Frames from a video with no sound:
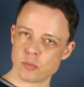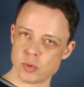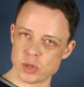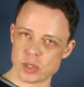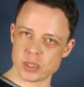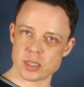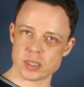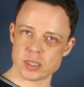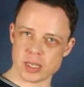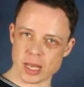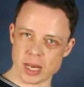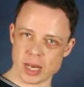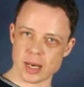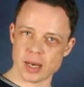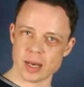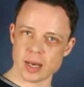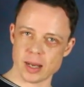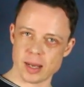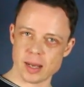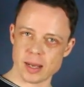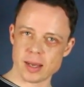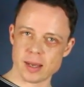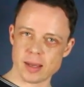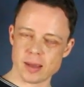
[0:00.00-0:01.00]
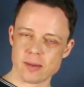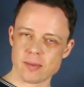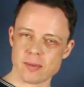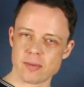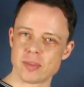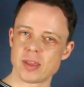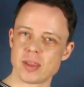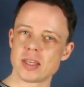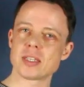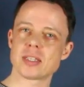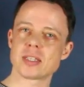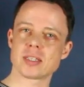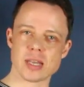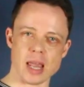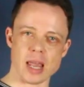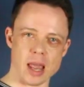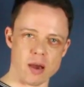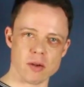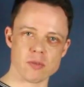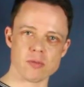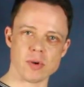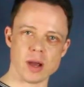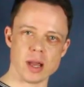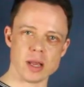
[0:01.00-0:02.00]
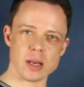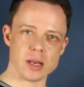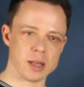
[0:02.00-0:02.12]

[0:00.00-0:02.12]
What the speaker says: which is then this sound, right?